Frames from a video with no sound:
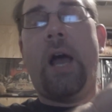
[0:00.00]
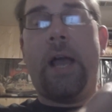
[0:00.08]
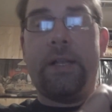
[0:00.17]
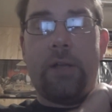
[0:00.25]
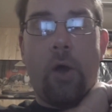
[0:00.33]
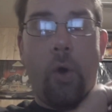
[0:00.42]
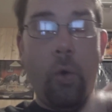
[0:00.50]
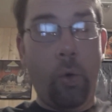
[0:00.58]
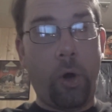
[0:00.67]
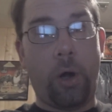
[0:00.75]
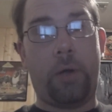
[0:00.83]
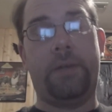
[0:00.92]
I
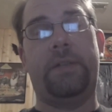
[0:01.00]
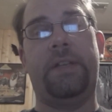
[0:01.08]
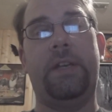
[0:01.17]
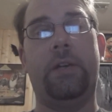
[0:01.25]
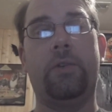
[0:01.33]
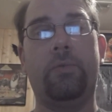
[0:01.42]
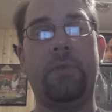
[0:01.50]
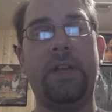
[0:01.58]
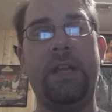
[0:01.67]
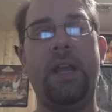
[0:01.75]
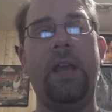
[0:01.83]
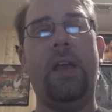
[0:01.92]
wholeheartedly
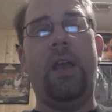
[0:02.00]
agree.